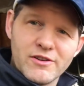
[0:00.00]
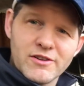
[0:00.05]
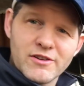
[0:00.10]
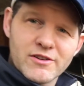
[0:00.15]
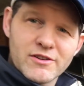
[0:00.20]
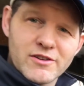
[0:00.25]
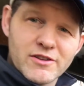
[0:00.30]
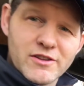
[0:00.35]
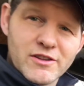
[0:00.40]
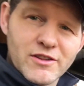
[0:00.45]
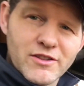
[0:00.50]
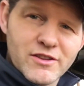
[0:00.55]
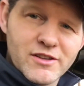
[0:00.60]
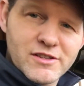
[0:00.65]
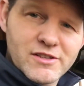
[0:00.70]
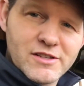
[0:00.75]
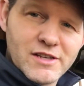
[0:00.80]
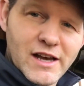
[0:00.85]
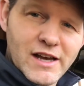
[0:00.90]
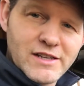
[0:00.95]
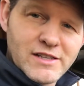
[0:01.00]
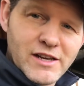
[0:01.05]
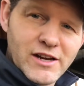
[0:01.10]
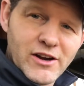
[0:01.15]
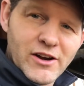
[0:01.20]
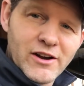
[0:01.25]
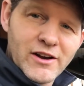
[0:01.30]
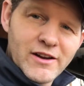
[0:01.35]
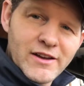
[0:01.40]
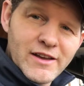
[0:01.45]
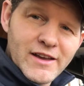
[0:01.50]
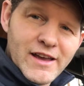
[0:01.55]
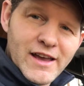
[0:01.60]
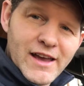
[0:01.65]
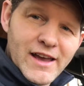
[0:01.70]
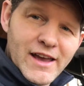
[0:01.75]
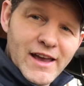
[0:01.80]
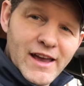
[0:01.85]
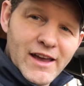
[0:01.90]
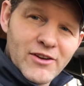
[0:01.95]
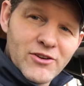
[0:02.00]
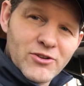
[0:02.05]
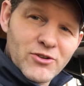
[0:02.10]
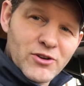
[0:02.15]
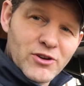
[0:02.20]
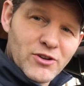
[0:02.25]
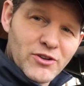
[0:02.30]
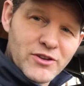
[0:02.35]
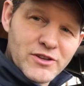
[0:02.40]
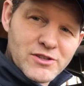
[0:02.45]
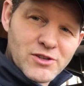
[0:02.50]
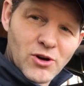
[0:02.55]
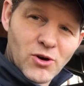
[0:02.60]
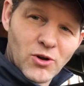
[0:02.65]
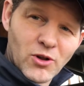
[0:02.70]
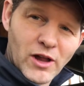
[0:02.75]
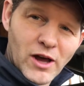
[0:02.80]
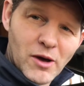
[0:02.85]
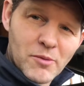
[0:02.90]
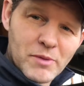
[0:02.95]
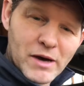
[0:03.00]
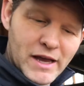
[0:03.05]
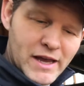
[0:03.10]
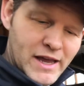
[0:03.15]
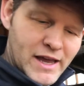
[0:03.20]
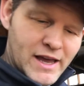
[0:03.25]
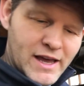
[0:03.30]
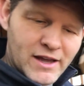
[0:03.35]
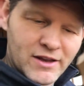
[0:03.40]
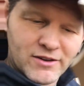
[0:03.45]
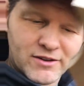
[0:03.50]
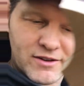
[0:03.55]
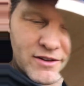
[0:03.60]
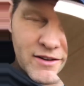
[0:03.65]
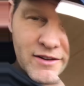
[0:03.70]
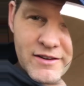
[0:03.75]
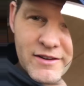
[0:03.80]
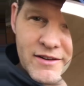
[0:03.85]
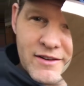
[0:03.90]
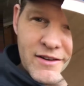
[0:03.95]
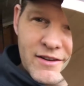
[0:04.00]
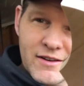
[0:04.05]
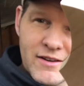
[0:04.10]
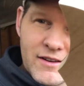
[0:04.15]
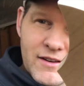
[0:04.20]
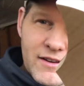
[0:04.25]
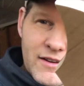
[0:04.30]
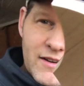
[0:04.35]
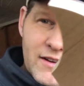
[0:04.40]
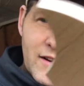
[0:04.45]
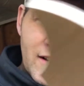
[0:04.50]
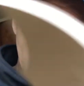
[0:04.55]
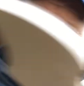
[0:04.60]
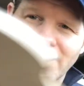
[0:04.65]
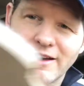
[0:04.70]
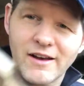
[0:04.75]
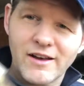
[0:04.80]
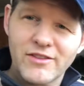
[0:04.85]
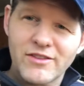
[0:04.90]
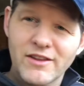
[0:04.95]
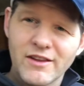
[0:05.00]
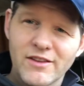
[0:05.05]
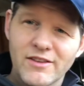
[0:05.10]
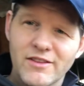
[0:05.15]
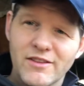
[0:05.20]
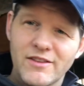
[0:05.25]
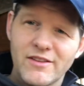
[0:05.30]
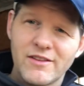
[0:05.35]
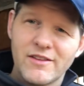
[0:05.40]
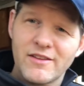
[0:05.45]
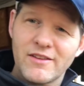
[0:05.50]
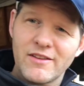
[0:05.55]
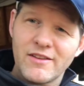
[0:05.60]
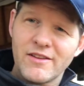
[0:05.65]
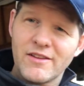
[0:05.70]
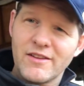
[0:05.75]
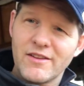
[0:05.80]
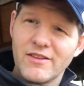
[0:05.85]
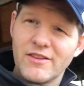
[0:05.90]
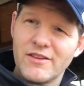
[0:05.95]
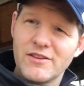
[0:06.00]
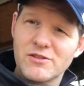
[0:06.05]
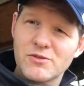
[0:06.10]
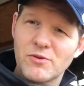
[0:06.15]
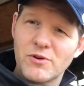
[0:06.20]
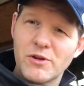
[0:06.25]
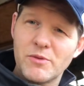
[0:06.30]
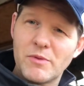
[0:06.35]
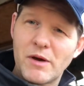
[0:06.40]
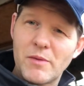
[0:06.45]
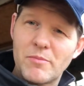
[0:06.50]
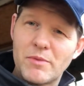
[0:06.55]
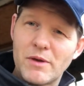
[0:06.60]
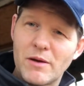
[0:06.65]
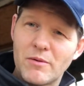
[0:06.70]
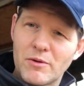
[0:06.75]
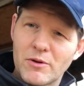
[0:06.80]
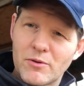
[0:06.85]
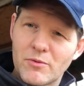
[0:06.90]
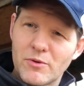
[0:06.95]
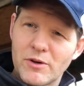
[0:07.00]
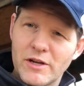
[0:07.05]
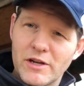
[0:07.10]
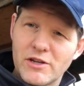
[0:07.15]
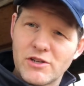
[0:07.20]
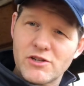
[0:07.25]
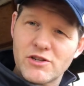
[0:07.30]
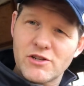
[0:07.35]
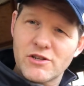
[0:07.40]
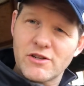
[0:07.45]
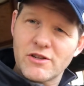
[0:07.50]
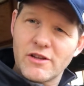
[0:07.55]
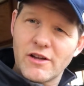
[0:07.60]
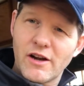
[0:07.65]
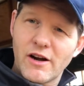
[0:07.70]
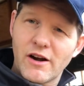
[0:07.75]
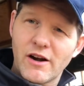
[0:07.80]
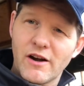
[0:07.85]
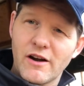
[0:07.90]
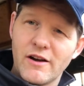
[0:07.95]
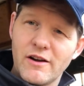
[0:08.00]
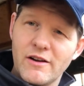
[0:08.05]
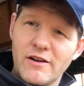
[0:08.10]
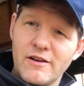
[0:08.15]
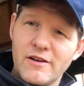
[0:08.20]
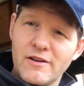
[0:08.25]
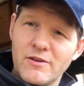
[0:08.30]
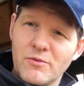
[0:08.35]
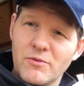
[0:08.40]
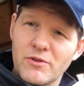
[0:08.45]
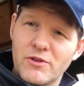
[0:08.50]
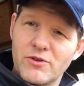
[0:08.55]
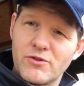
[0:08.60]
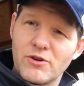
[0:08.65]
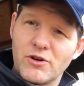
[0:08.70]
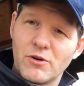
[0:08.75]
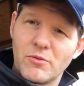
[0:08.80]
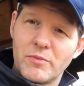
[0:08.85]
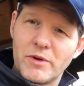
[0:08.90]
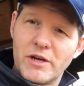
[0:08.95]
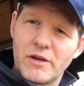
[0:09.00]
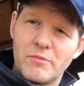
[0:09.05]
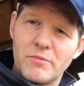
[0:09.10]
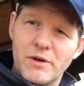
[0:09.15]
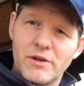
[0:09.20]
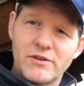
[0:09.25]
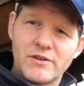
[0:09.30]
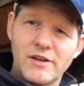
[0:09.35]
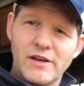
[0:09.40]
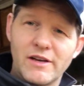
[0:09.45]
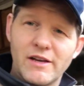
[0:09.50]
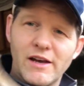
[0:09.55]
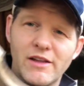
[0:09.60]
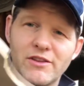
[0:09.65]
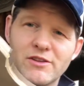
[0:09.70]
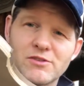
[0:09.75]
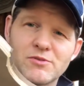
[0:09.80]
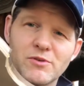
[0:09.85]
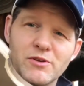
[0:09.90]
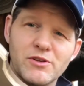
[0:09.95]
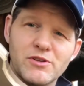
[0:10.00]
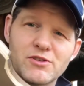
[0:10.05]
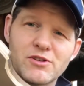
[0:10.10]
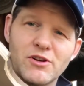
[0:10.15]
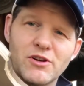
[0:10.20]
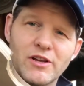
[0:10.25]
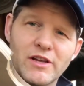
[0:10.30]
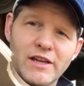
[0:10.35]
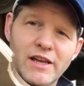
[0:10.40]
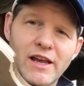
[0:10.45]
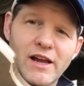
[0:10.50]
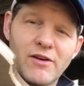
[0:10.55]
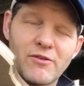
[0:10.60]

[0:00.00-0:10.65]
to this size here, and drill this hole out by hand. I think this one you might be able to reach there with the drill bit, but yeah, this one you certainly can't